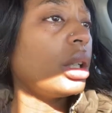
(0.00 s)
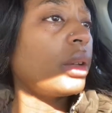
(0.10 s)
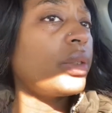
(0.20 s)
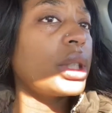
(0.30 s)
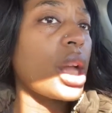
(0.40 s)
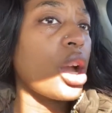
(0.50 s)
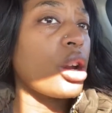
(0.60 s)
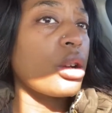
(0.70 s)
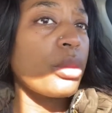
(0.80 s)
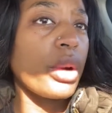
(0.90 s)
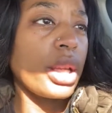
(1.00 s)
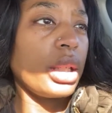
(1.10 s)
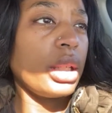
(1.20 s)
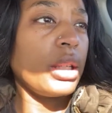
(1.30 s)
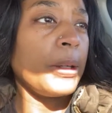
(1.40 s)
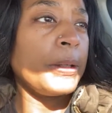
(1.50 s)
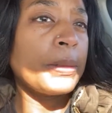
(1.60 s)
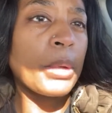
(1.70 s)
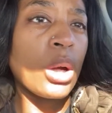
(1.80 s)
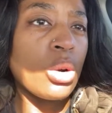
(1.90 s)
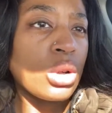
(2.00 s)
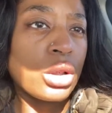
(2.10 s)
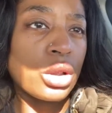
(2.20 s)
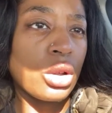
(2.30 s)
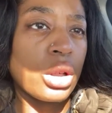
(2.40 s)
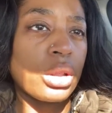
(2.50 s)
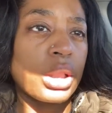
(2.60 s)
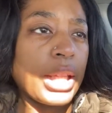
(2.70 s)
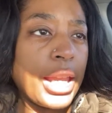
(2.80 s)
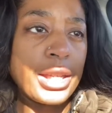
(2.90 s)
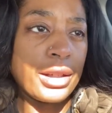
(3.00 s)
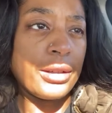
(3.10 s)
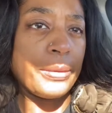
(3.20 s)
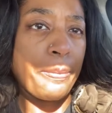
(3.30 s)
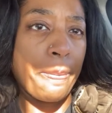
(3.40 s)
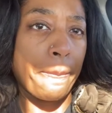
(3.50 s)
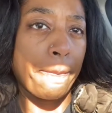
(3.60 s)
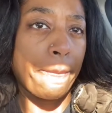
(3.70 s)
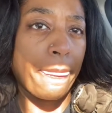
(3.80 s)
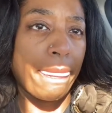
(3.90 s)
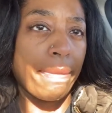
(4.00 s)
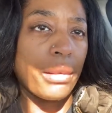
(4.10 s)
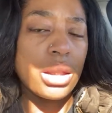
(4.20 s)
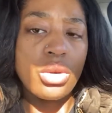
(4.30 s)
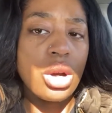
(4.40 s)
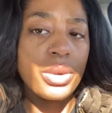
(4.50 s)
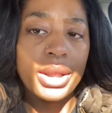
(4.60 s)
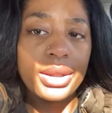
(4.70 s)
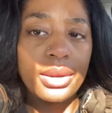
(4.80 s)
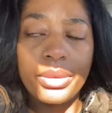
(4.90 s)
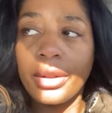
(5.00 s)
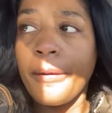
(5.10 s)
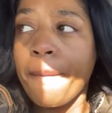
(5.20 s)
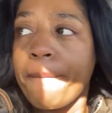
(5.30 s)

if it's not her breaking it, it's my oldest daughter taking it. It's always something.